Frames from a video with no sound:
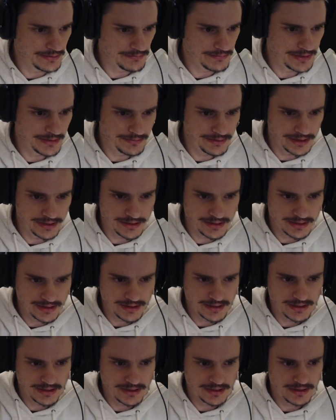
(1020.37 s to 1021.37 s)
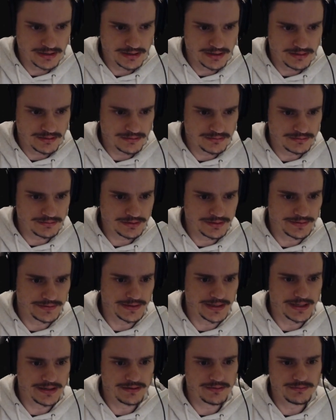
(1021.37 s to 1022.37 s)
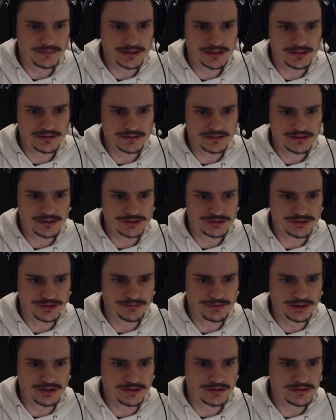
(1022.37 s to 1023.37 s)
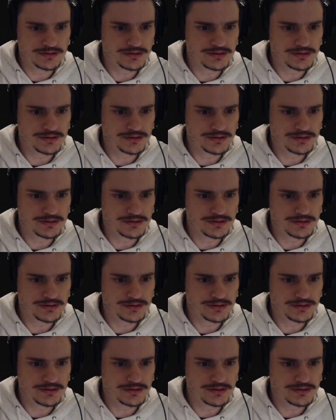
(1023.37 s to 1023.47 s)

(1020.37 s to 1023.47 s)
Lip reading: Maybe look at that. We can contribute